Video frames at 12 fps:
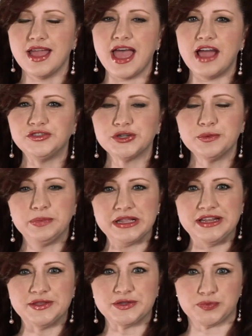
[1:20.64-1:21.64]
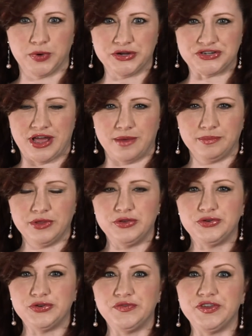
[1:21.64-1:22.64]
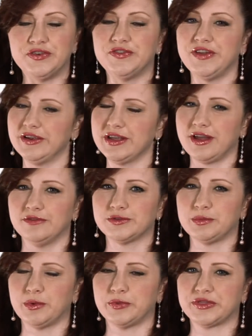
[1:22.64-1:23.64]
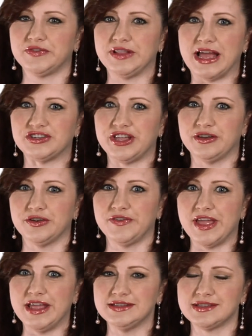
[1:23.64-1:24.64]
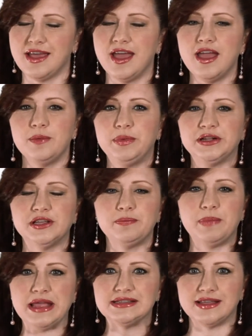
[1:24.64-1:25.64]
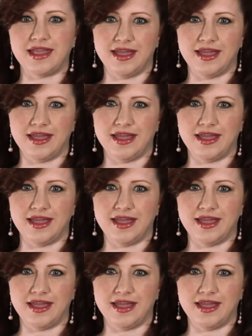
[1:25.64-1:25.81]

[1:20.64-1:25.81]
After completing this workshop, you should feel very comfortable with the Flash interface and building basic